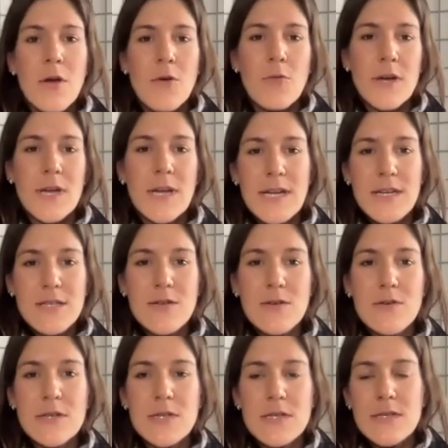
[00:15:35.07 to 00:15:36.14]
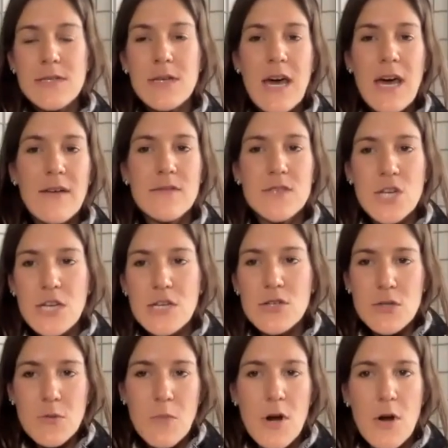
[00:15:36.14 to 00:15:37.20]
What can I do to have change
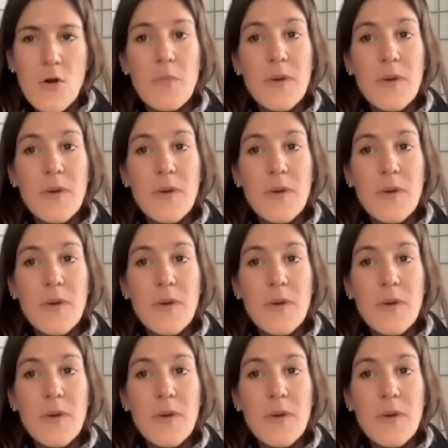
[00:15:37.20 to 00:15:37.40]
tomorrow?